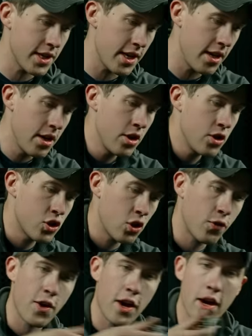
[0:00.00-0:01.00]
the
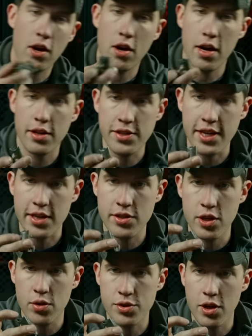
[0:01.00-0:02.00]
Surefire uh,
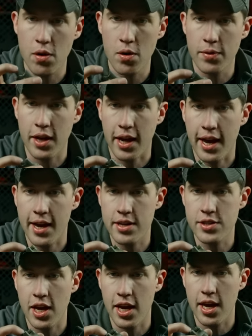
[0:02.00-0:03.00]
DS00 that
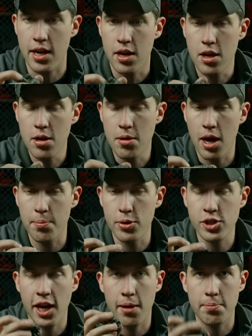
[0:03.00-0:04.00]
has a uh,
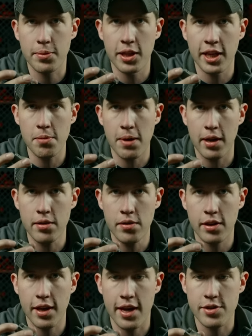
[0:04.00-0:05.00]
push cap clicky button
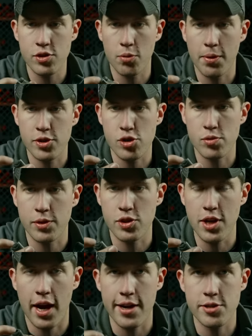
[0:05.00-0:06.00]
in case your pressure switch
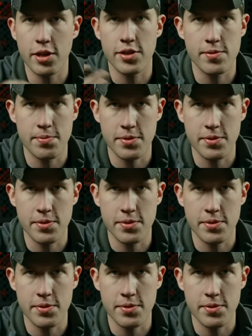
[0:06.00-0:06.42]
dies, because